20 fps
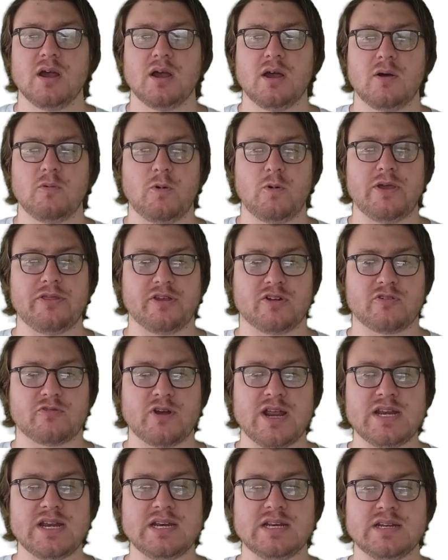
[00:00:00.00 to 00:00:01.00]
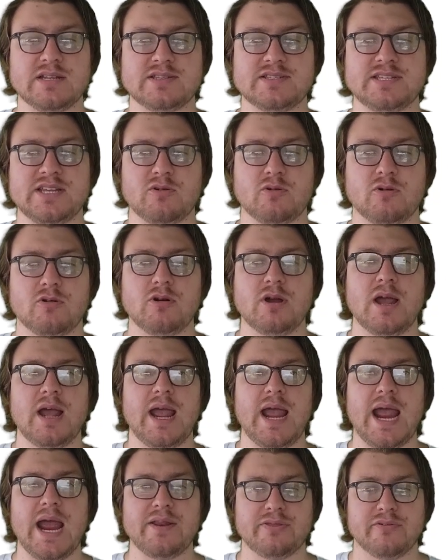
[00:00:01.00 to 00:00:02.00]
where the gradient is 0
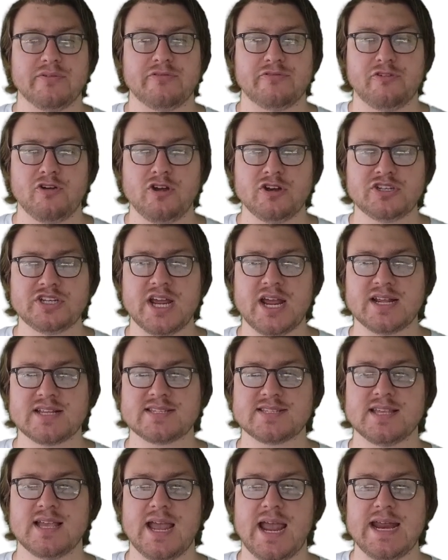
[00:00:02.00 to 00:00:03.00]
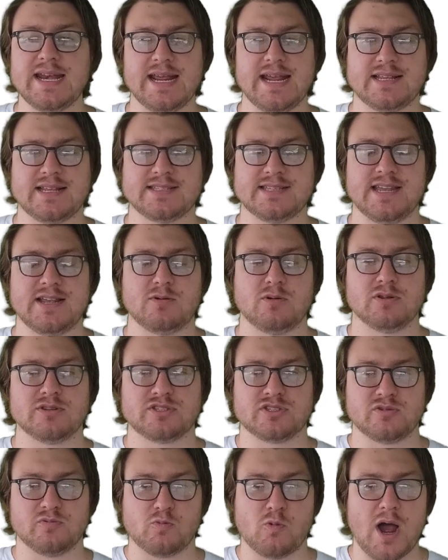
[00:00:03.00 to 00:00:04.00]
at the vertex at x
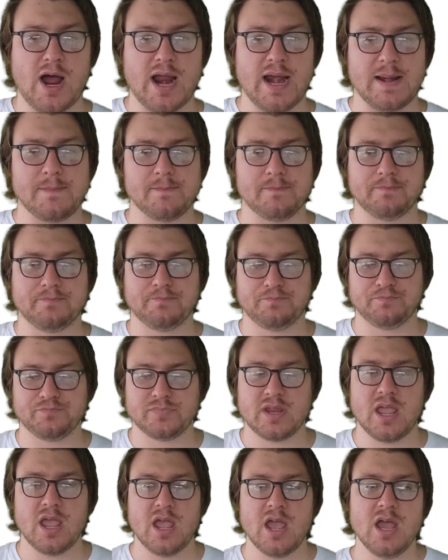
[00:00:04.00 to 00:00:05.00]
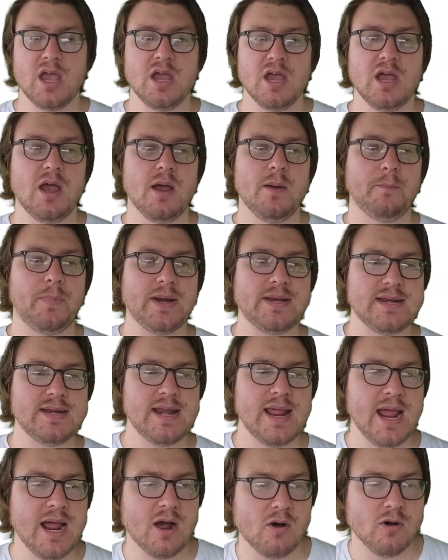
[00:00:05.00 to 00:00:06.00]
equals 1. But
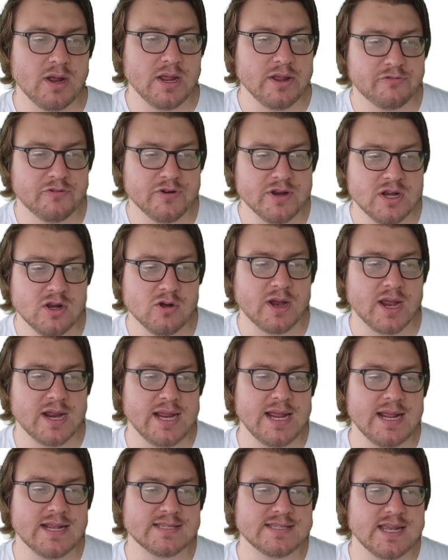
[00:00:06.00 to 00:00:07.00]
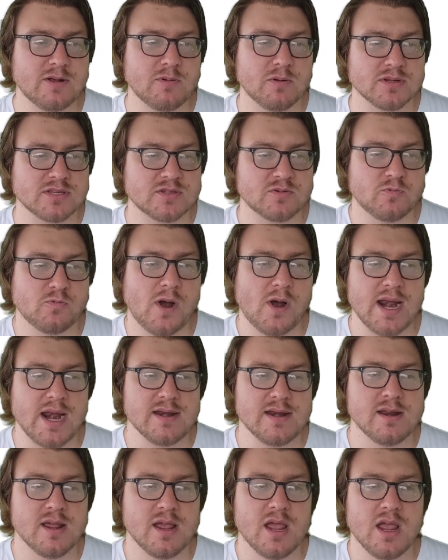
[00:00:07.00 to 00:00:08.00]
now if we look at x equals
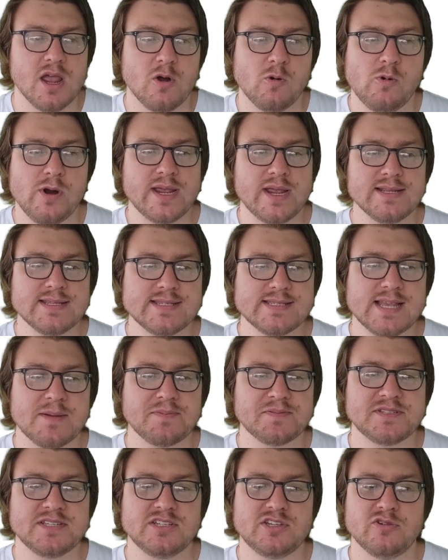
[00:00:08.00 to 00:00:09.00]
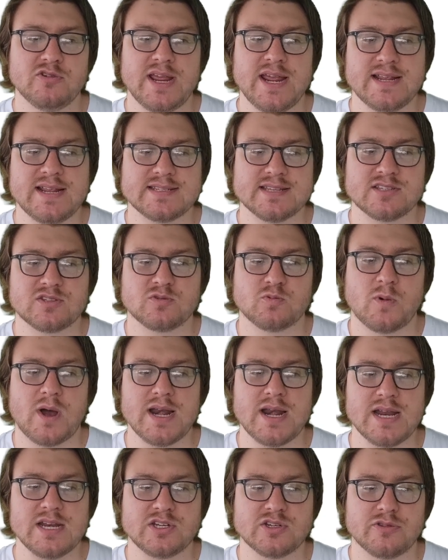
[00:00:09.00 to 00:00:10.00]
1, we can substitute x is 1
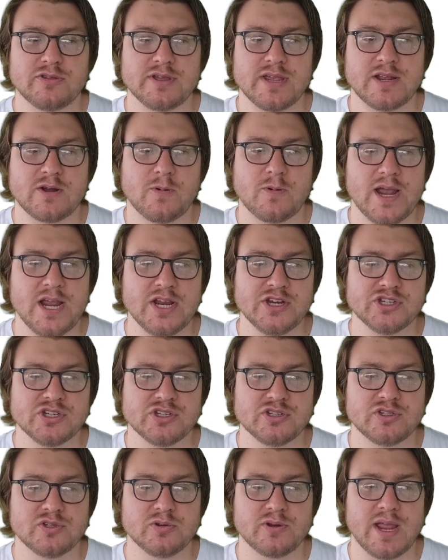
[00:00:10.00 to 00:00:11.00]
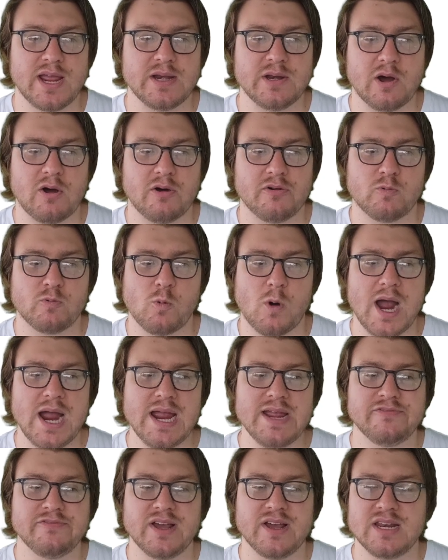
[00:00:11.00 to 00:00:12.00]
into the equation to get our
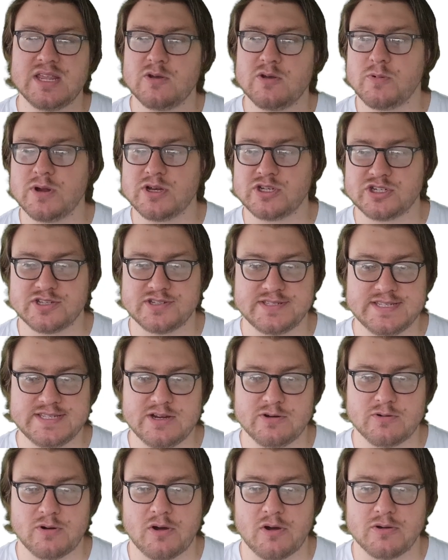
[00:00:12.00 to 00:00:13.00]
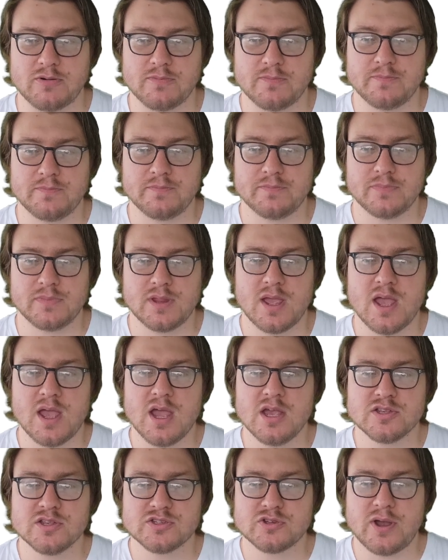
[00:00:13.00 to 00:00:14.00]
y value, which is 0.
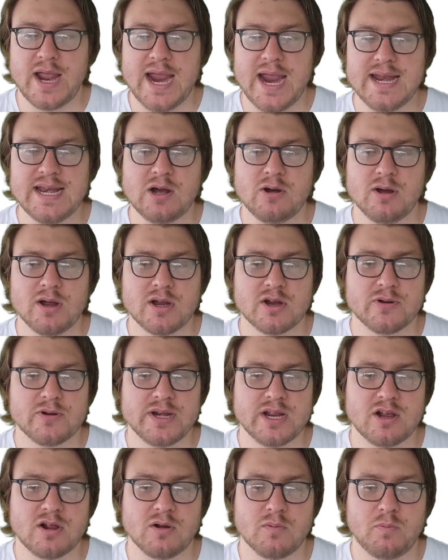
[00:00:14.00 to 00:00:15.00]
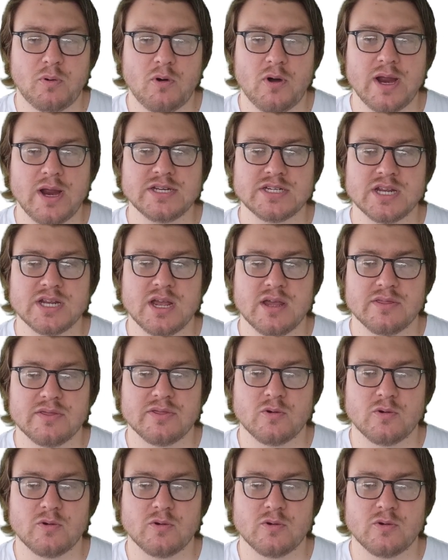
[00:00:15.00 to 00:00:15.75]
So at our critical point, the